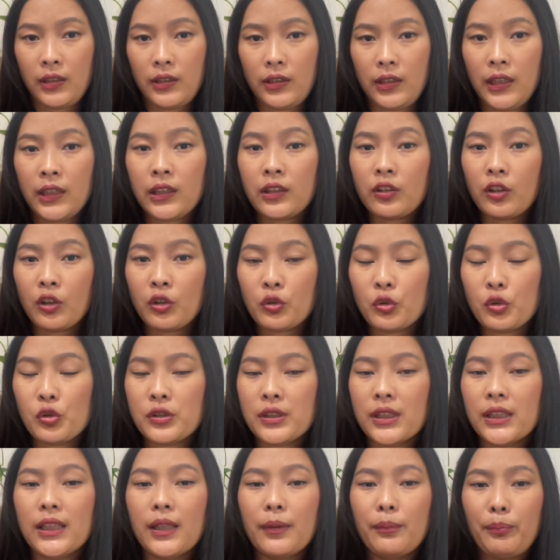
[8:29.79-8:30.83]
In
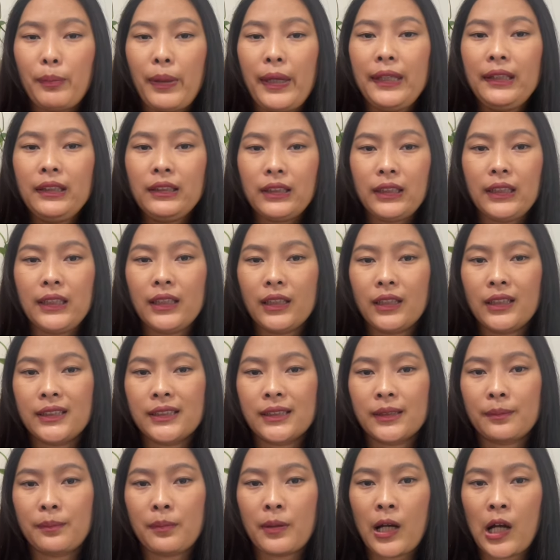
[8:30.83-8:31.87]
conclusion, the main thing is
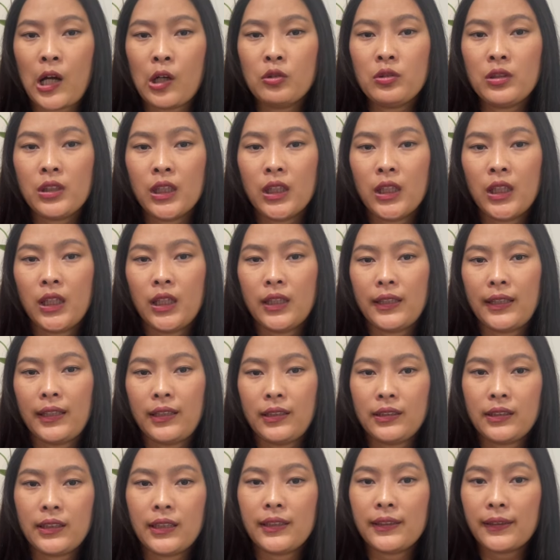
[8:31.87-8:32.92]
about
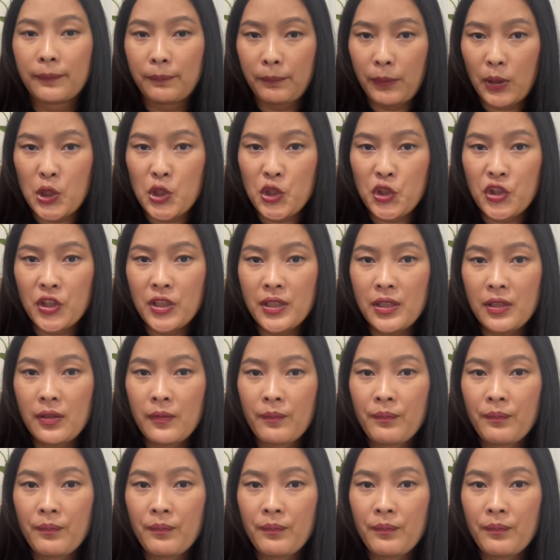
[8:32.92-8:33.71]
thanking the patient